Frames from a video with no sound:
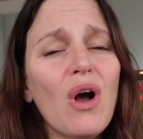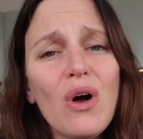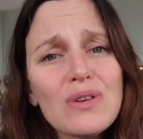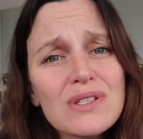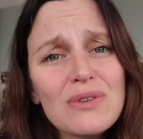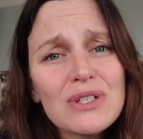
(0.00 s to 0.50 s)

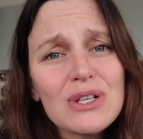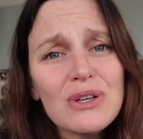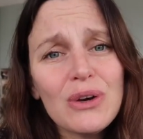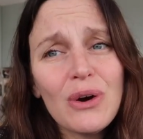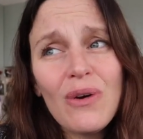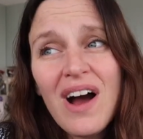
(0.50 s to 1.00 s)
Also
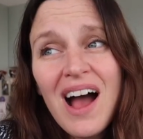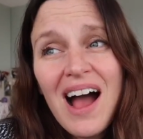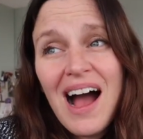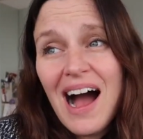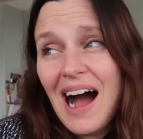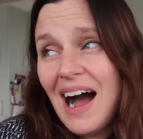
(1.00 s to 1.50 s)
too,
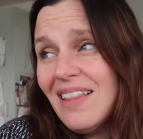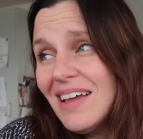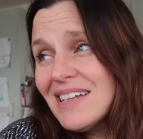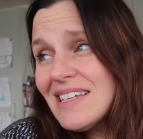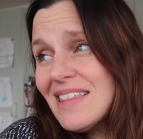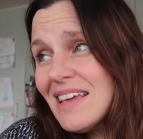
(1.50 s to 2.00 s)
I
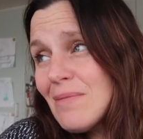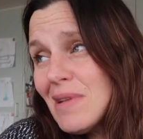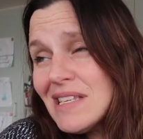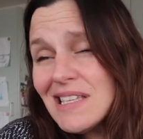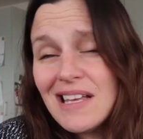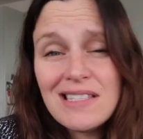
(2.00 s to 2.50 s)
like to think
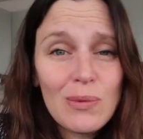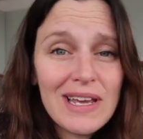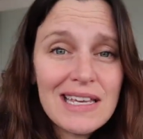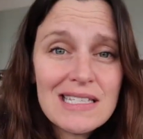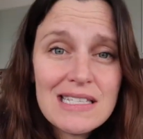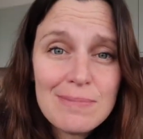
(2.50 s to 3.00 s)
my son's
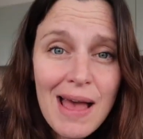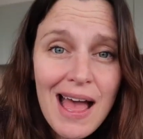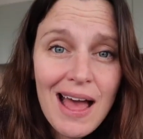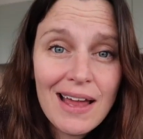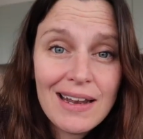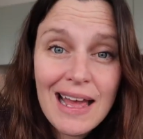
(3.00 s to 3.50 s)
wicked
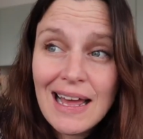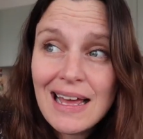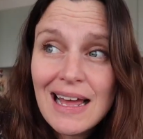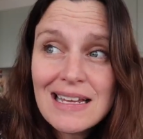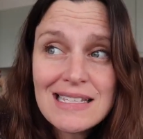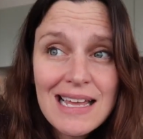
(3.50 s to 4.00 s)
smart, and I
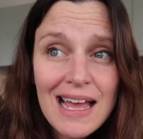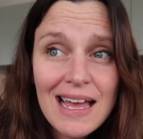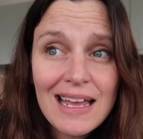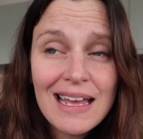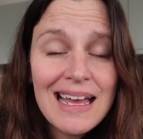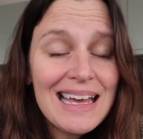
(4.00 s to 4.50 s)
gotta
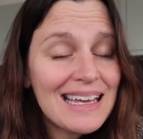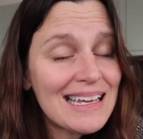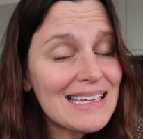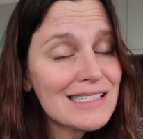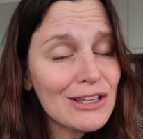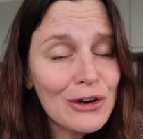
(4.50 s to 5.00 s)
say,
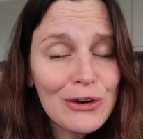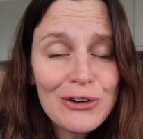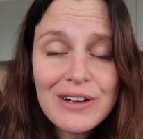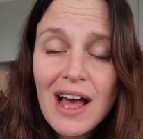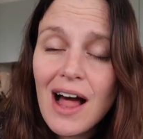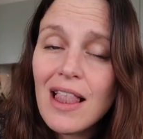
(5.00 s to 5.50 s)
he's
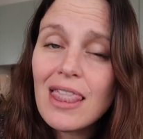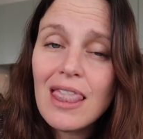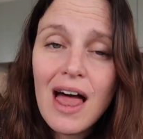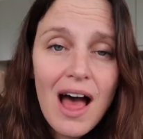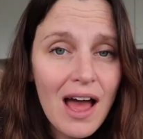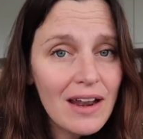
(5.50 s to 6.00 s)
learned a
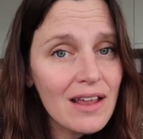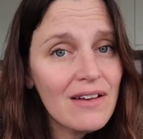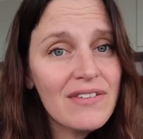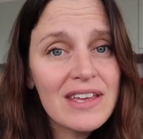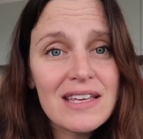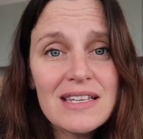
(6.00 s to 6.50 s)
lot
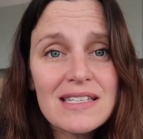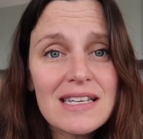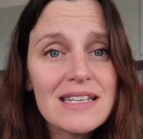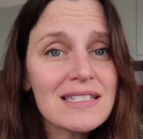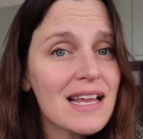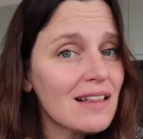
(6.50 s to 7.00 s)
of his
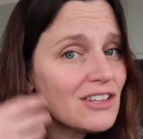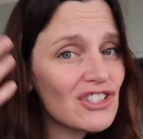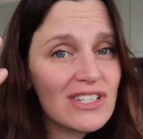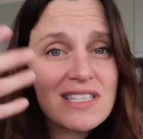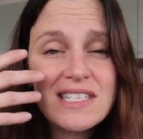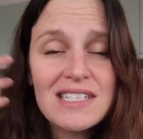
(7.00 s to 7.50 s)

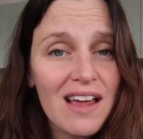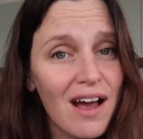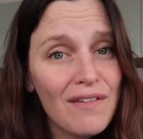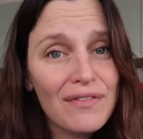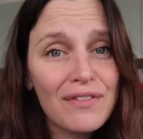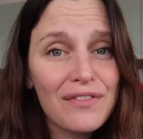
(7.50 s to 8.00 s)
intelligence
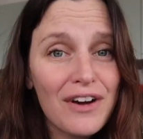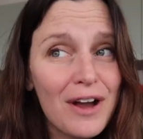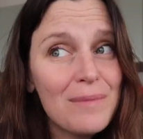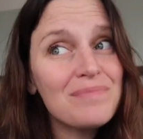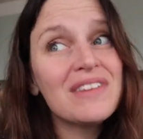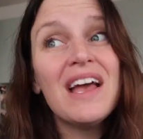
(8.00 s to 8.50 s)
stuff
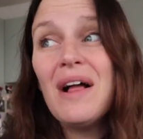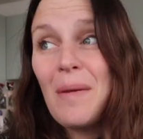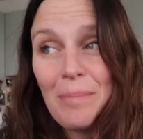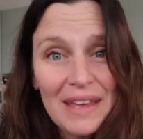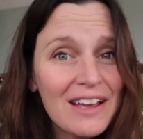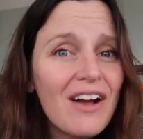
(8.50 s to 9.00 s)
from
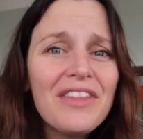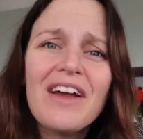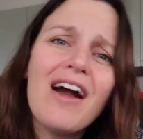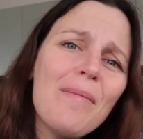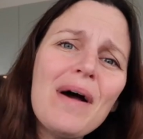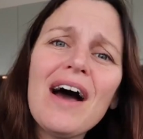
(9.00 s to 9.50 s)
being on the
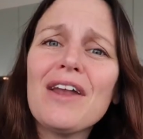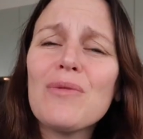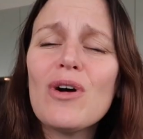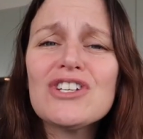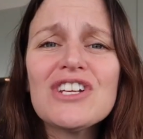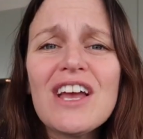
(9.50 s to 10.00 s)
iPad
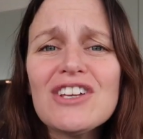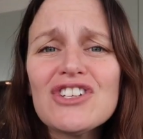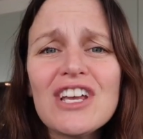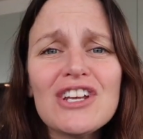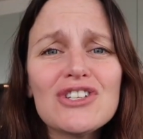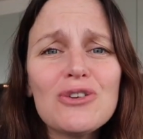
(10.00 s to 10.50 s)
and watching
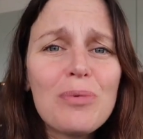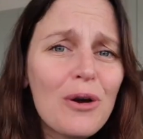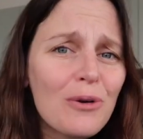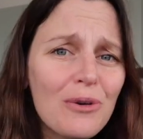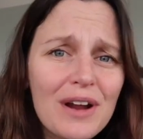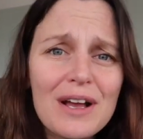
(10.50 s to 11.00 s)
educational
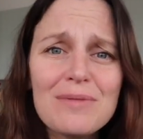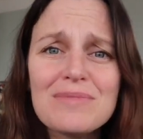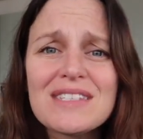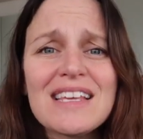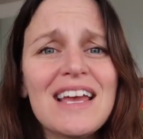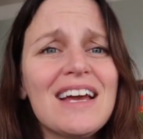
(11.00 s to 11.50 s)

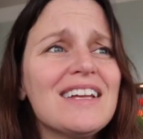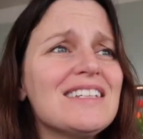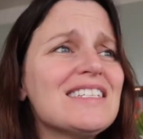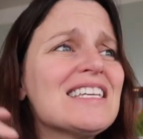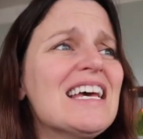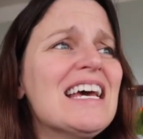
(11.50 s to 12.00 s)
programs, and